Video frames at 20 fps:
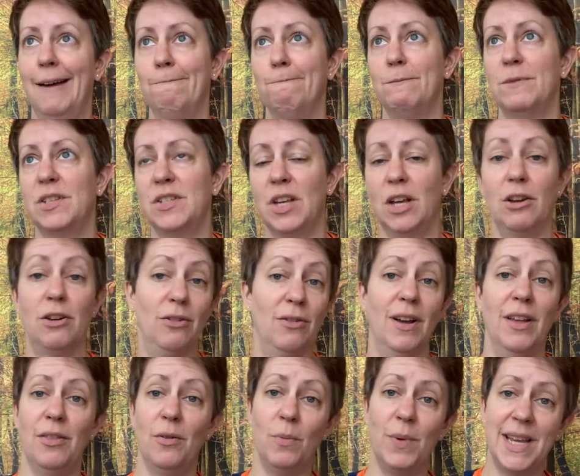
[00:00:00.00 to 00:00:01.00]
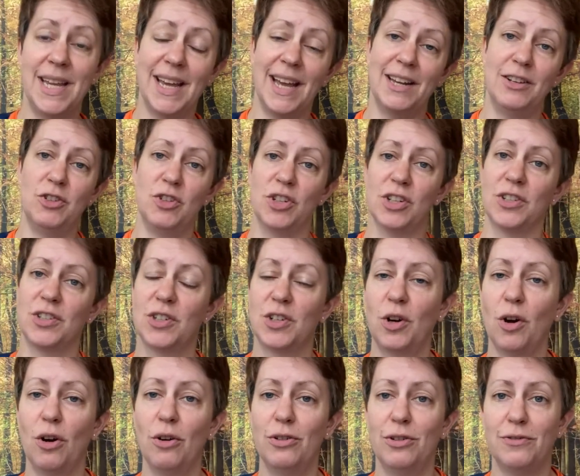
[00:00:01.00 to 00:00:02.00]
So at the weekend just
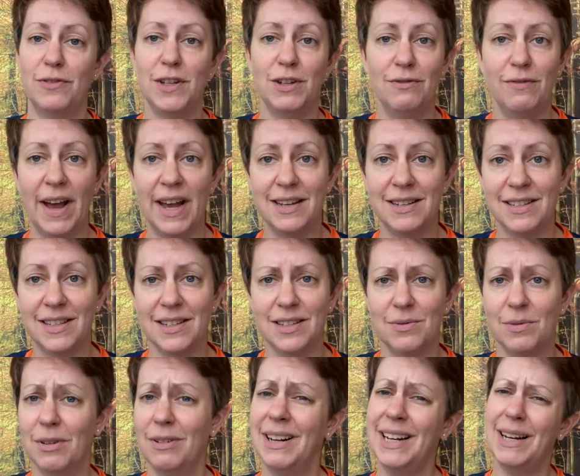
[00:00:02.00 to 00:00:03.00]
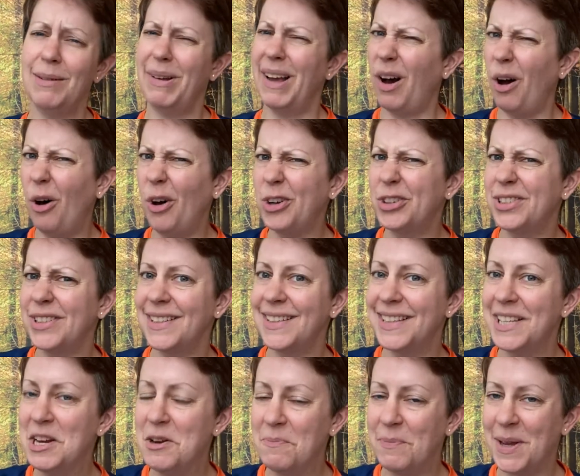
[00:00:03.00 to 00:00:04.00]
gone, a few races were a little bit hotter
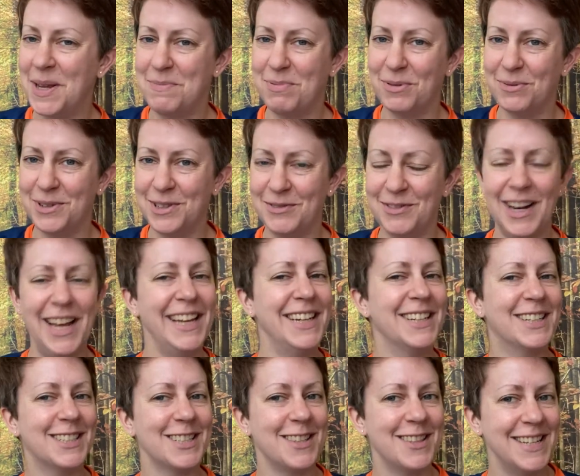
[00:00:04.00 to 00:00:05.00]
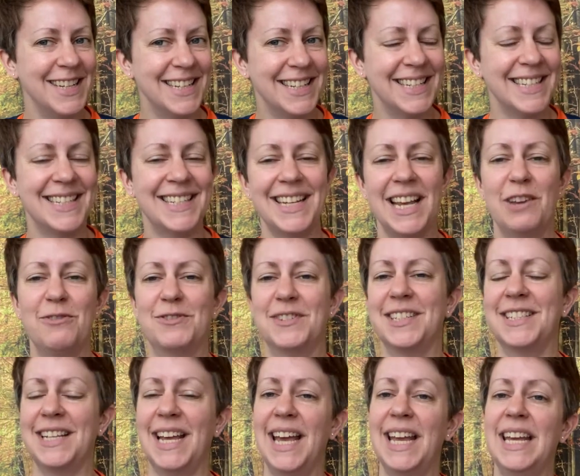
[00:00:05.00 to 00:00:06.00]
than people would have liked, I think it's safe to
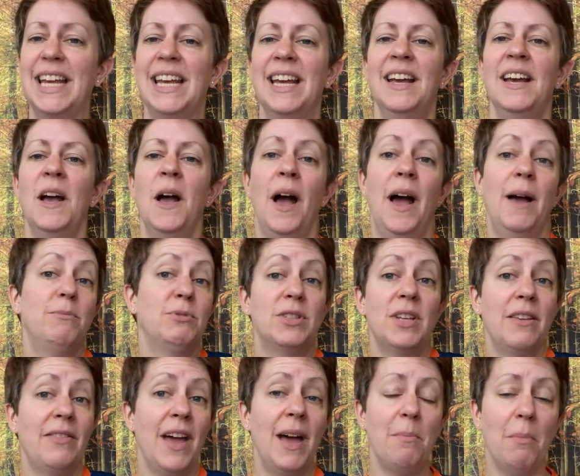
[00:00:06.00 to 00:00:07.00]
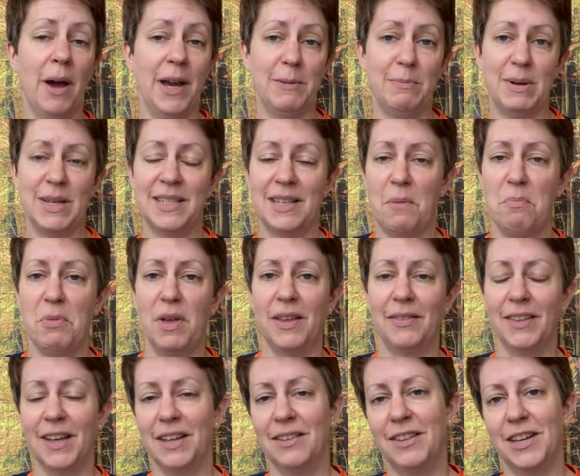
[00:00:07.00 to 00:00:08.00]
say. So that might be something
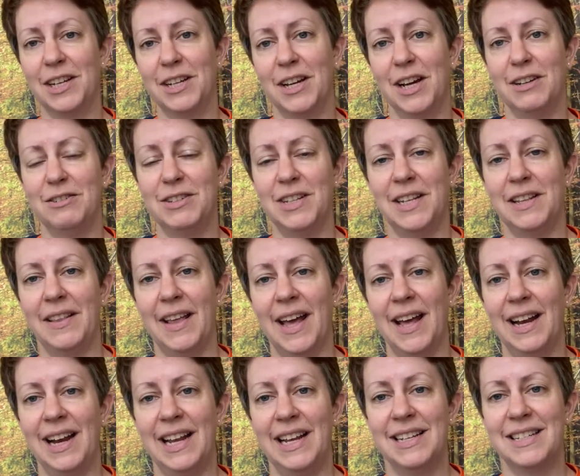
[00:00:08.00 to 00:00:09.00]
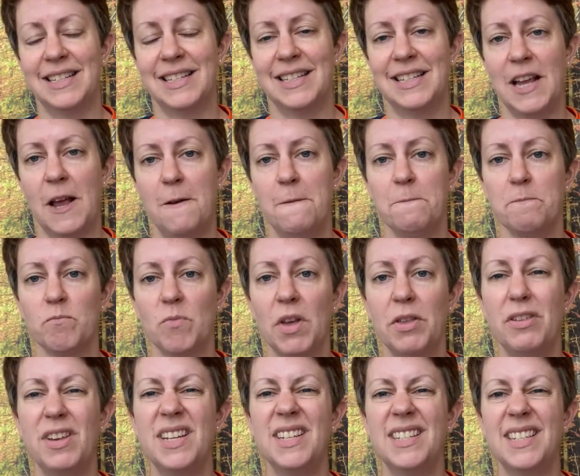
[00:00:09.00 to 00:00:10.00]
that goes in that list. So
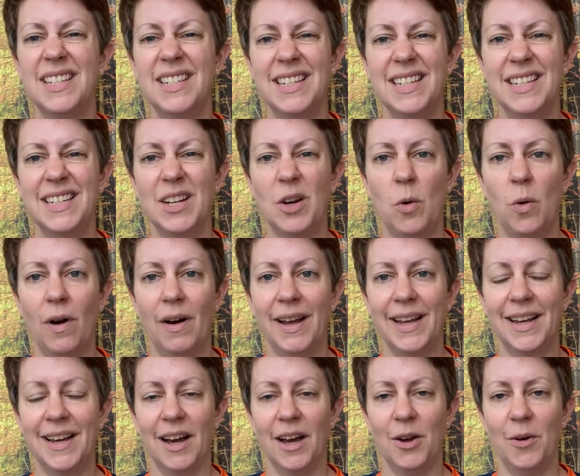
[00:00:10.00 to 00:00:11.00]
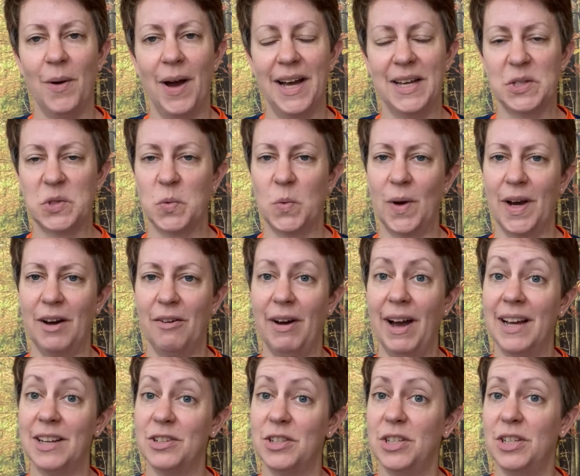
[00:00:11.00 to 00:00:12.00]
things that didn't quite go as well
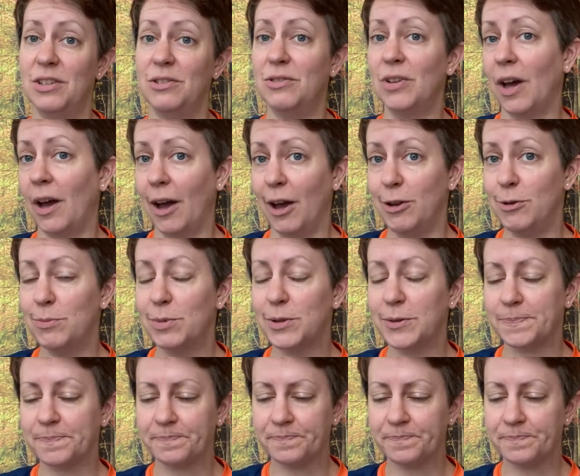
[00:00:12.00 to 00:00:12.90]
as you'd hoped.